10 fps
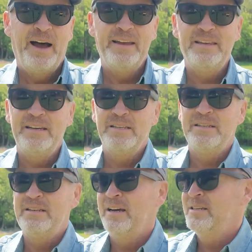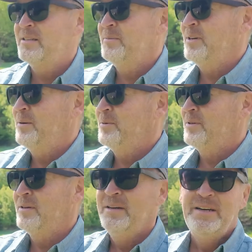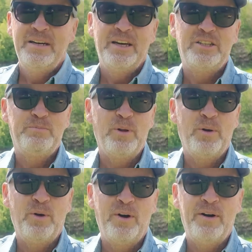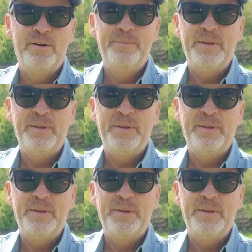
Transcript: I think it's nice to be able to explore.